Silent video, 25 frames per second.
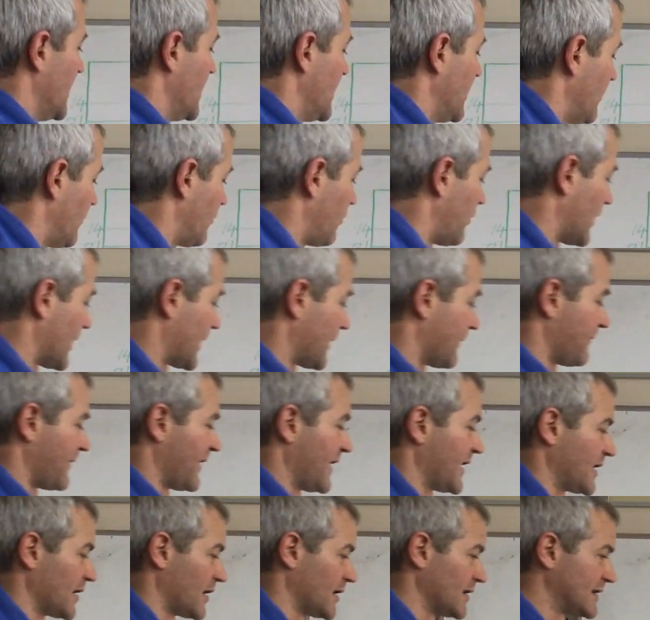What have
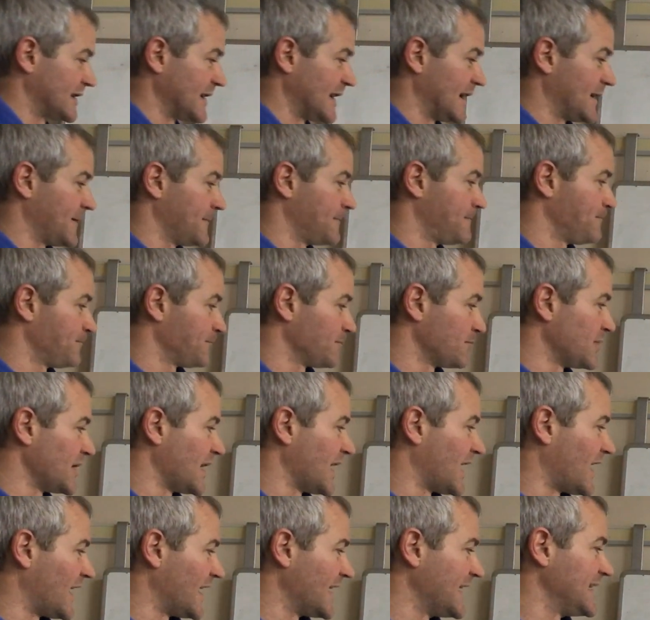I got then?
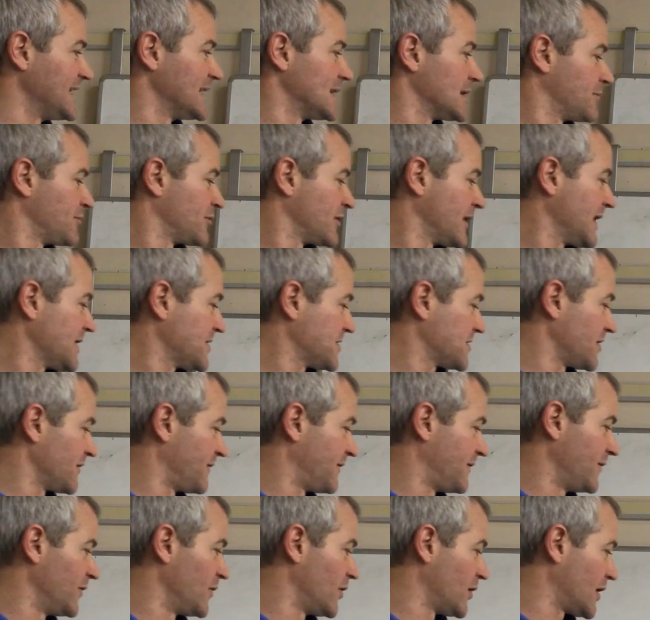Behind the press, the
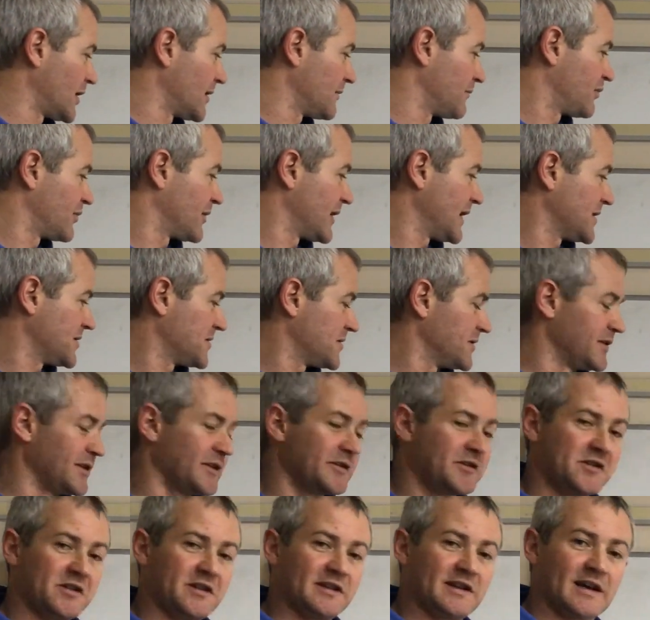full-on press, and you
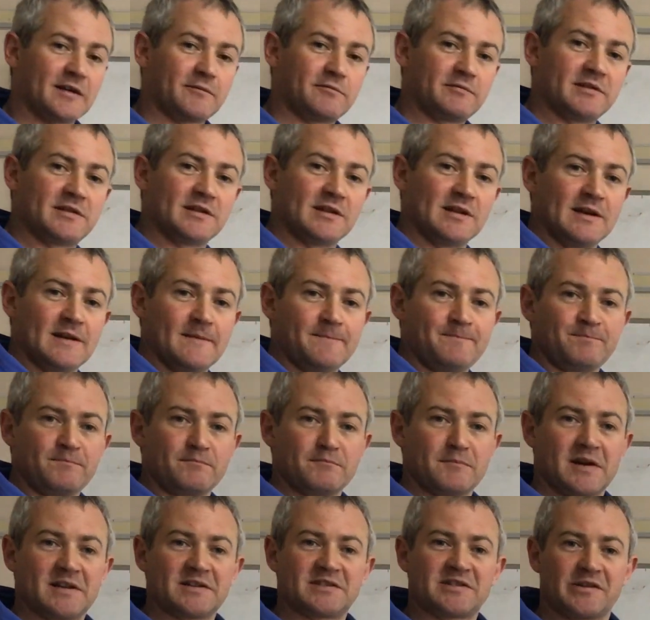see that with
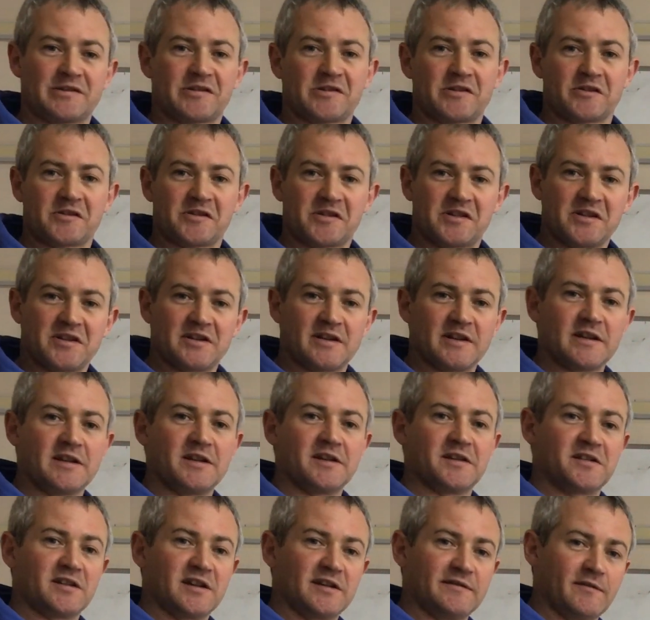Manchester City
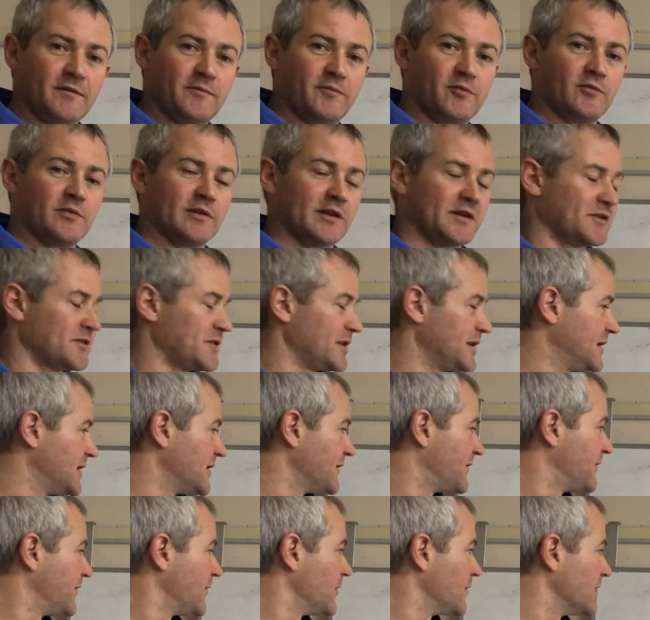and Liverpool in
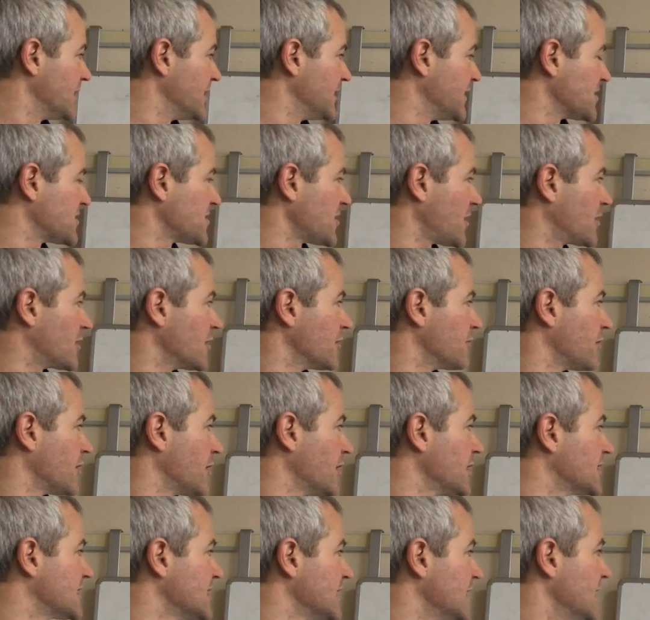the soccer
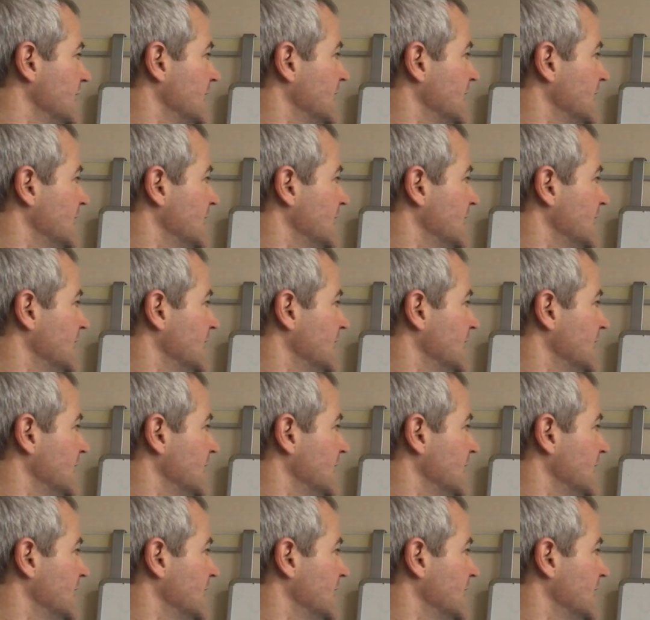world.